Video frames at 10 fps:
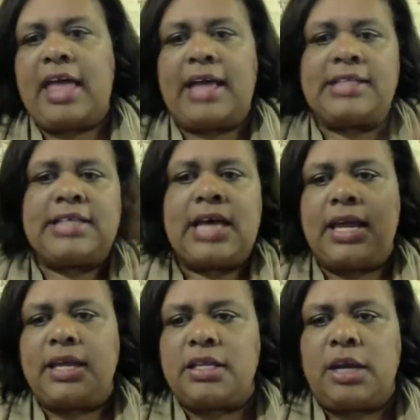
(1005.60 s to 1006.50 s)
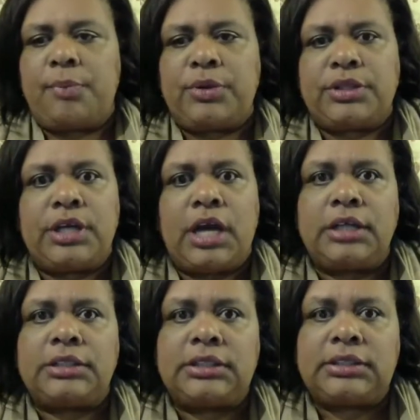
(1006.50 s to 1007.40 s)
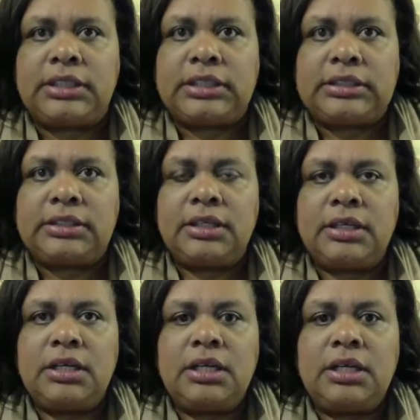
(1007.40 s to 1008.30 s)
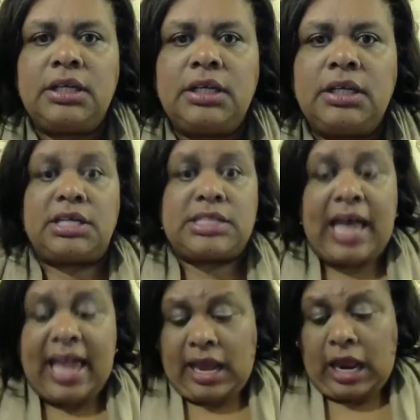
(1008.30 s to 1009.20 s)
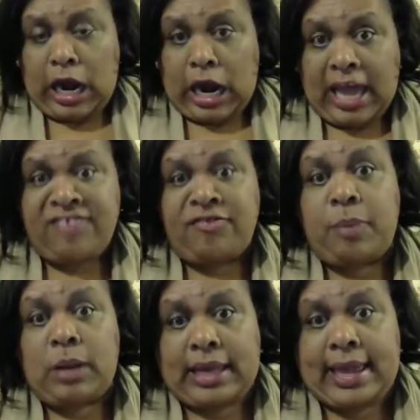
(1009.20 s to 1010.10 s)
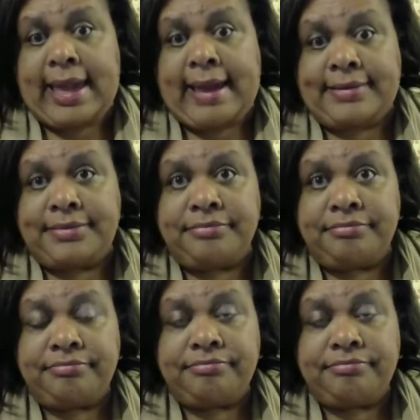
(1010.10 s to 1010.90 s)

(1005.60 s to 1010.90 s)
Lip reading: That's how I ended up with narcissist, because I had a life plan.